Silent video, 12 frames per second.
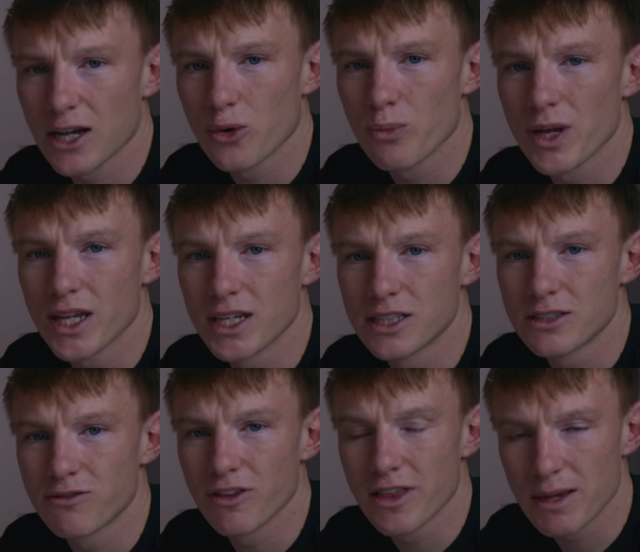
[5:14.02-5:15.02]
helmet is
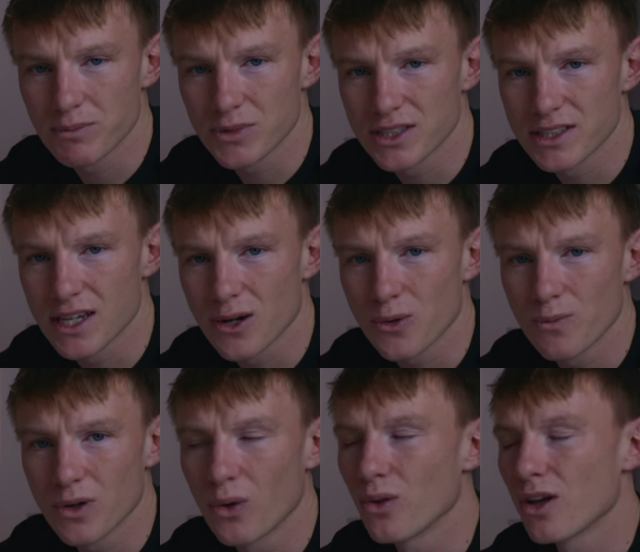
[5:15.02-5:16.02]
for them to sell,
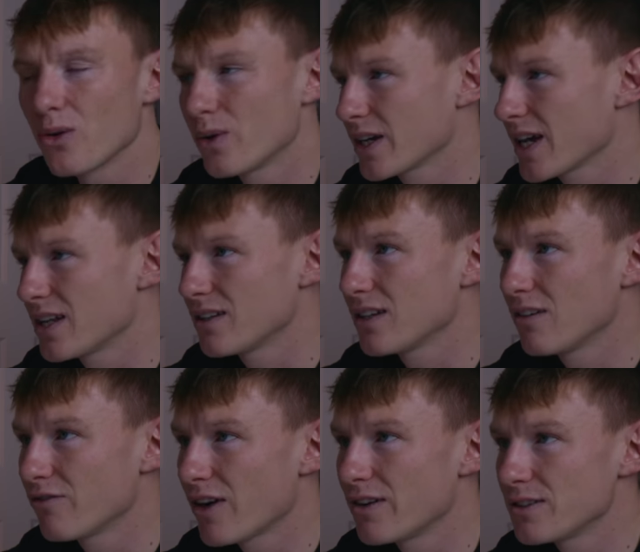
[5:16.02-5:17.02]
although again, it
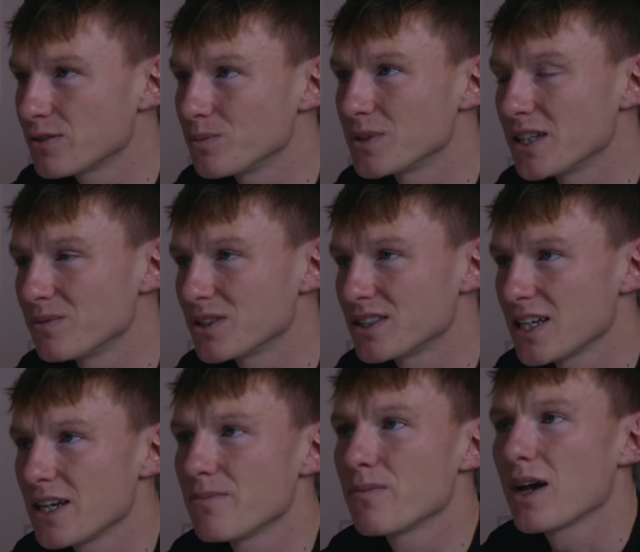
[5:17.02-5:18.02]
varies from team to team.